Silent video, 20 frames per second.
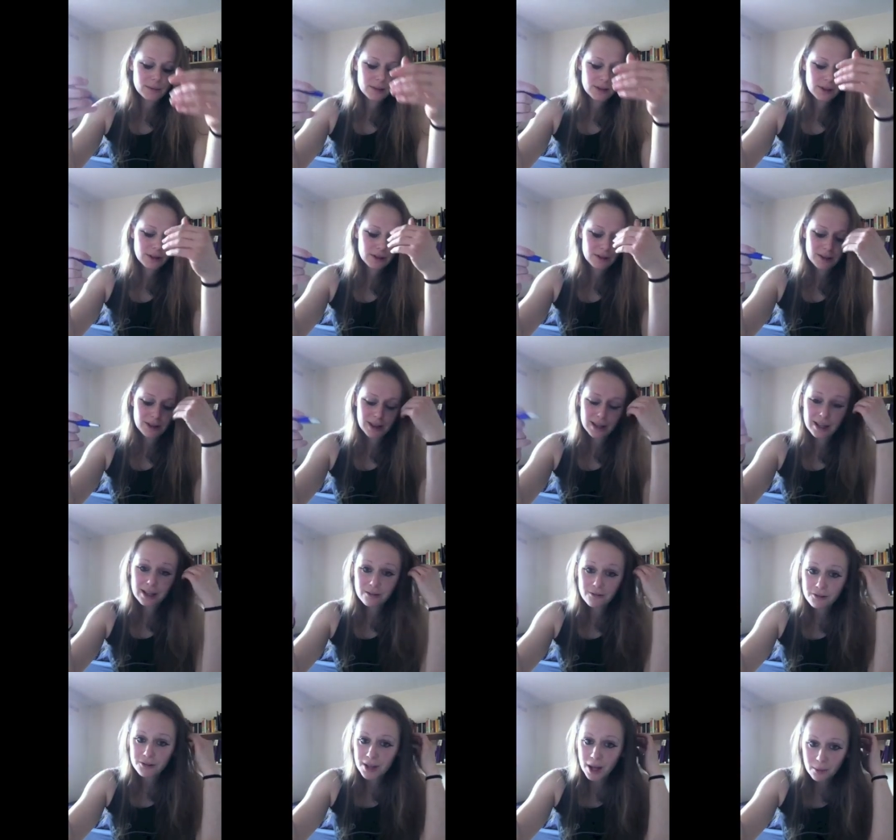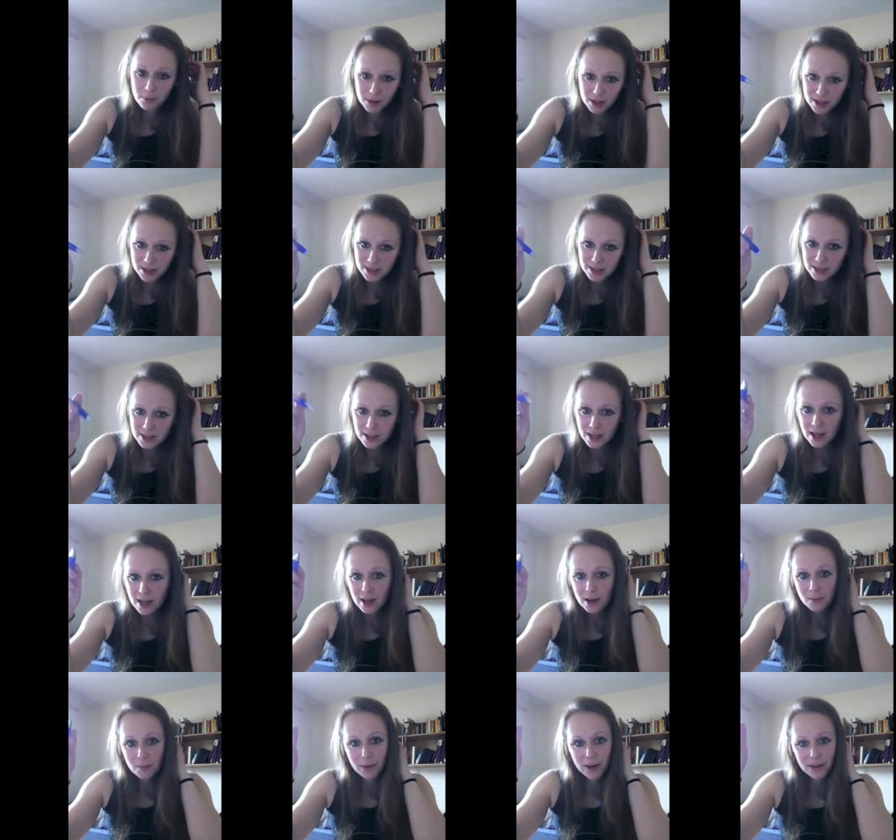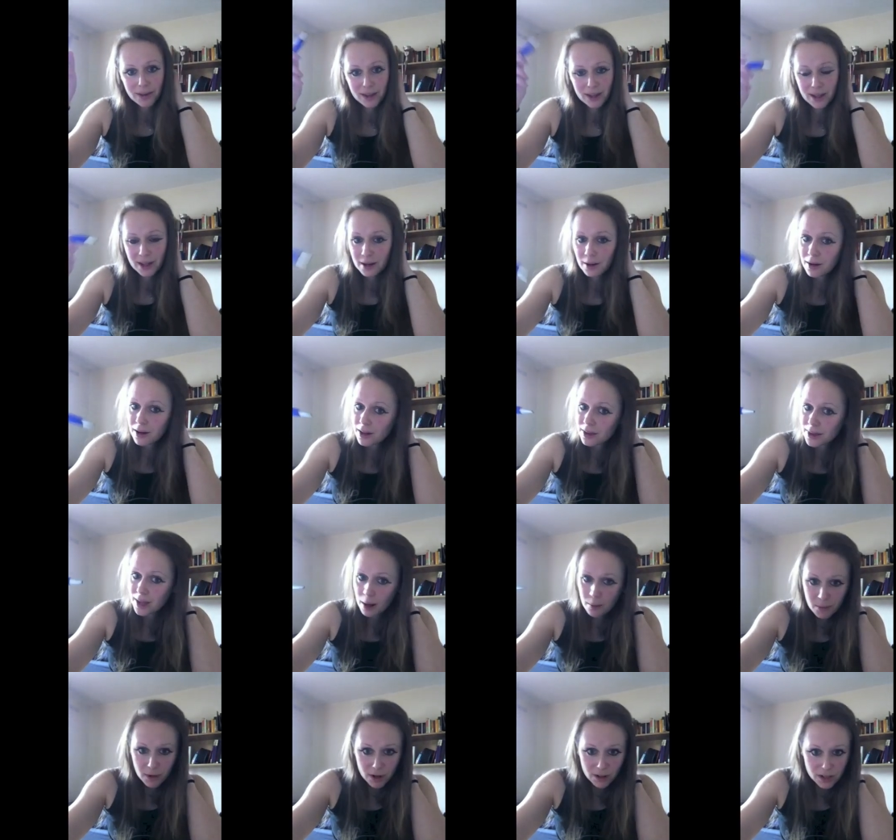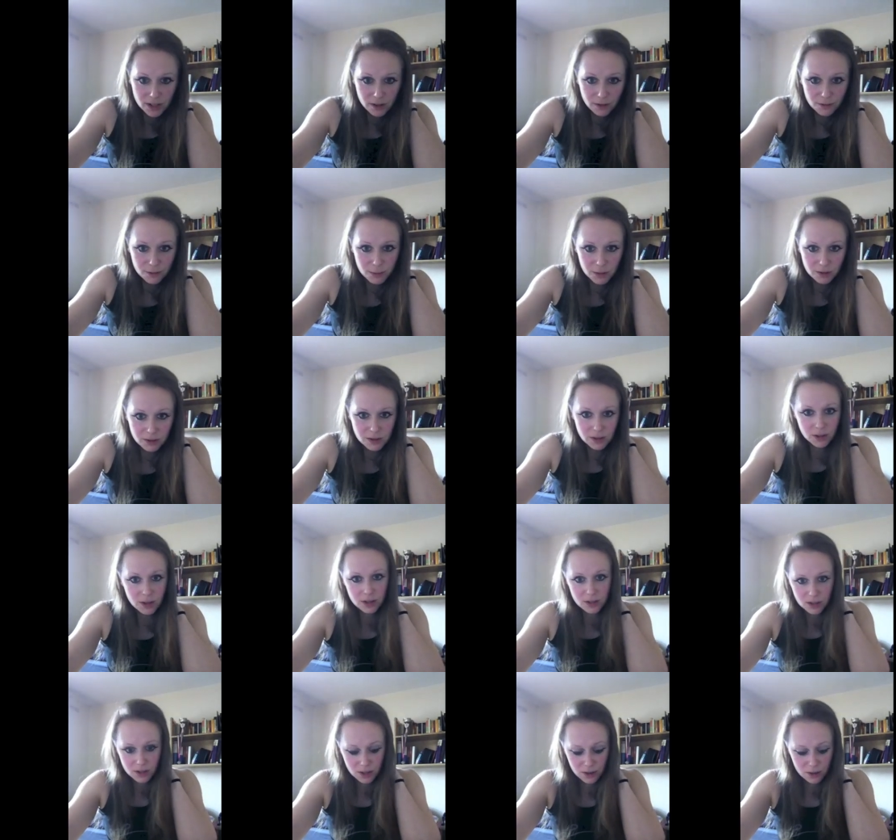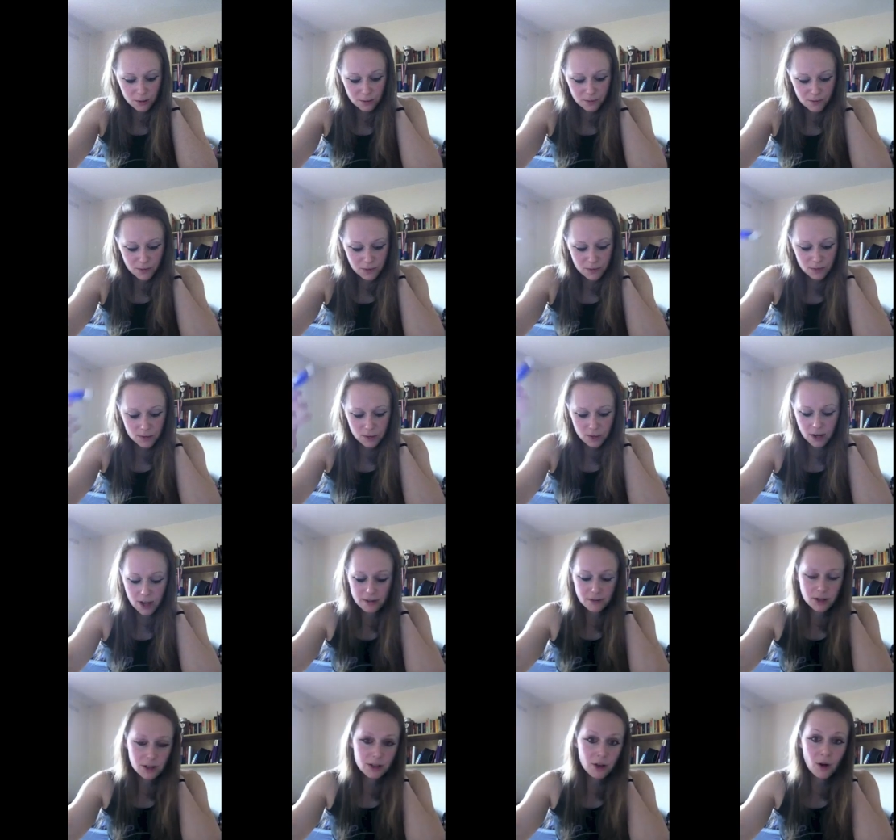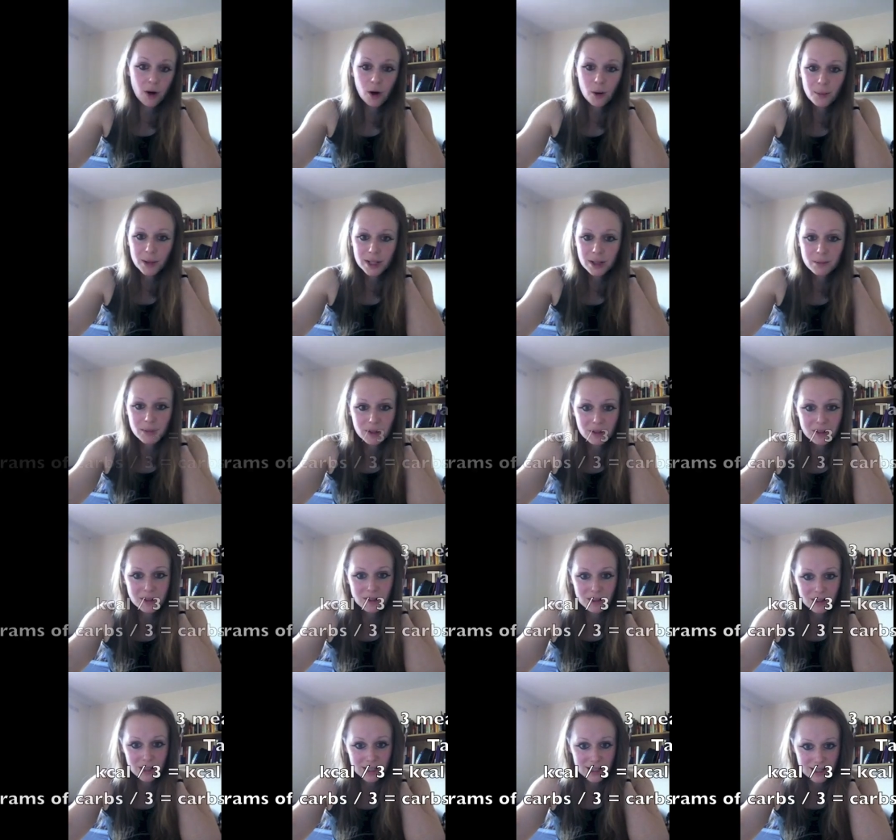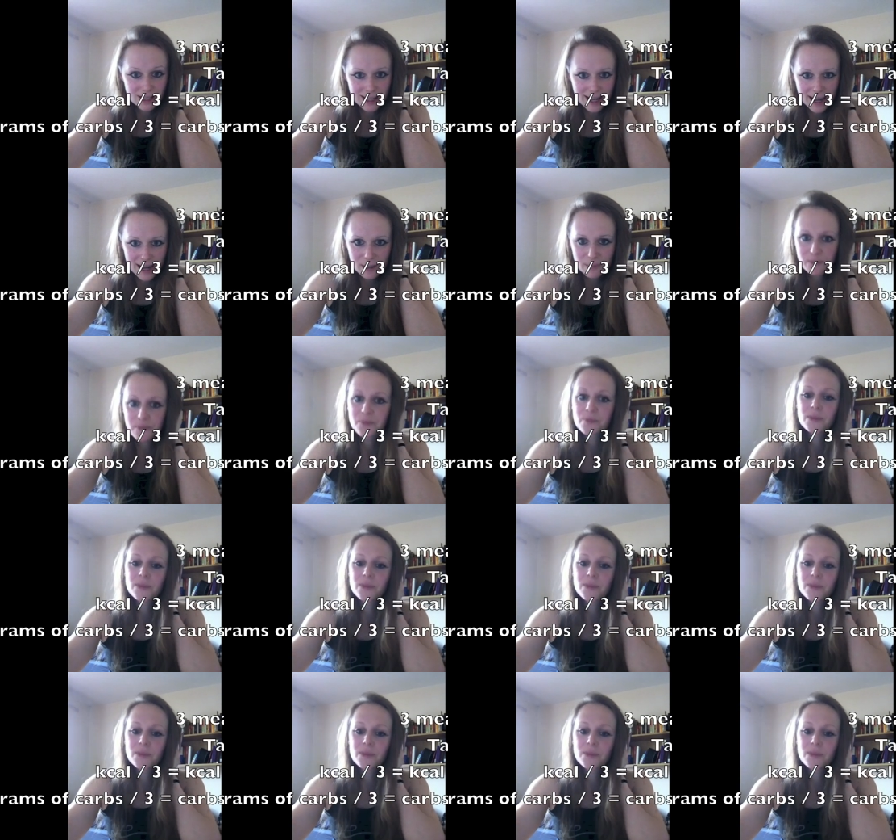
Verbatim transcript: into the equal numbers by the numbers of meals you consume. So you have to know how many meals you eat a day